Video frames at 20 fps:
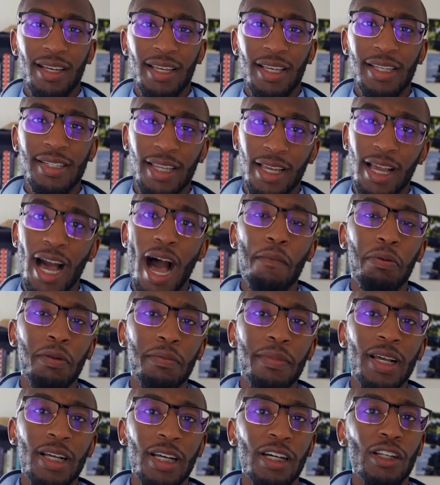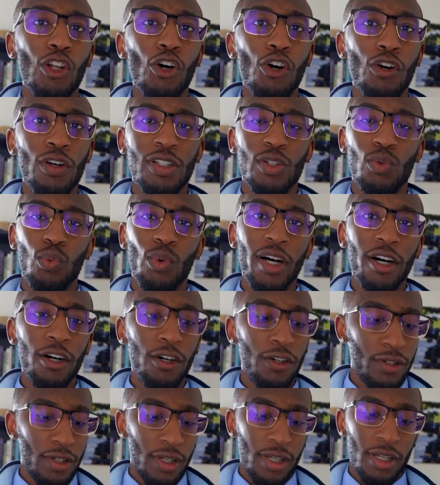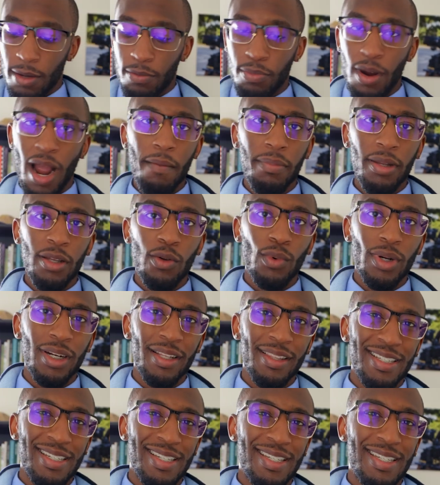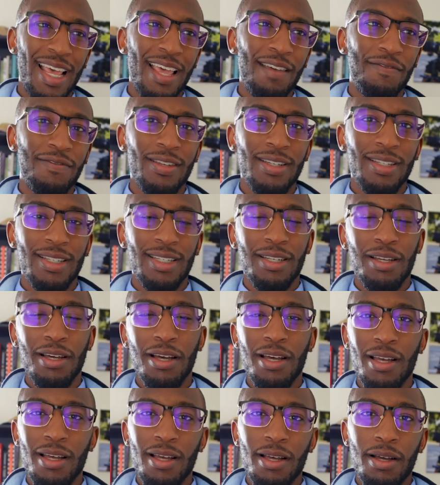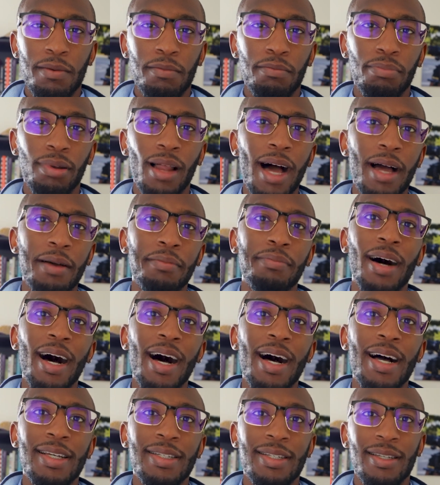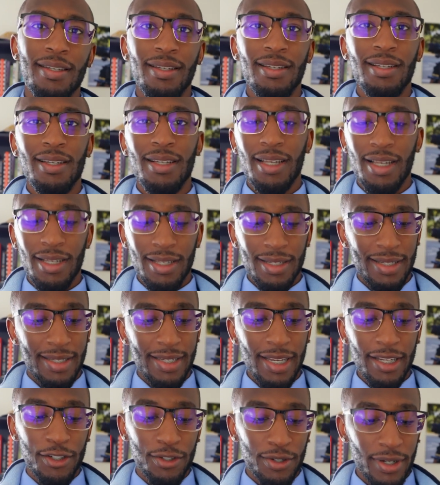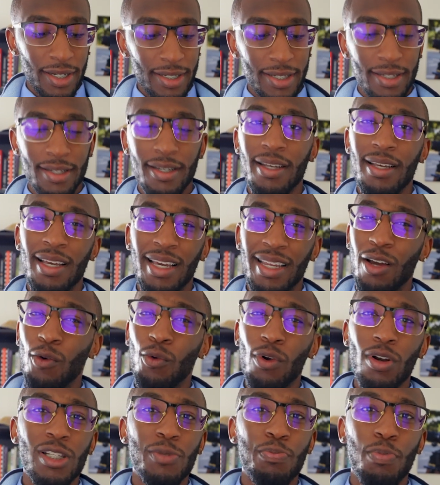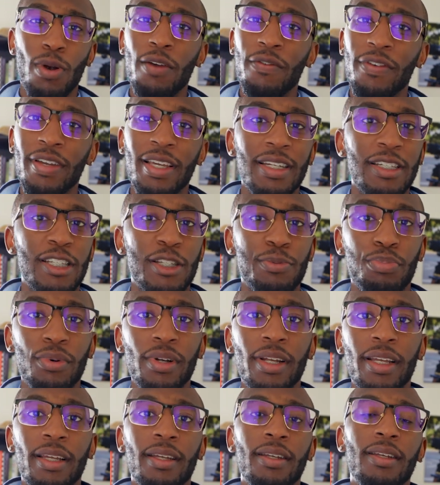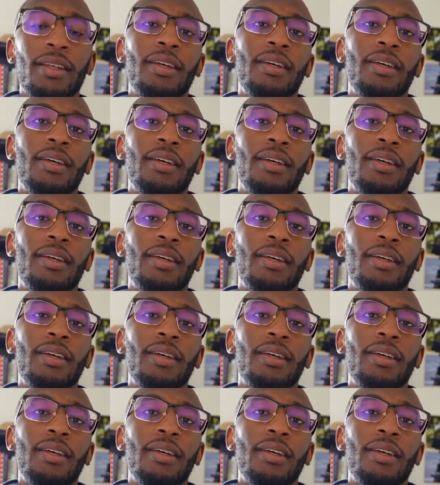It's a compliment galore as well. Probably one of the safest blind buys. Citrus, and it works perfect in the spring.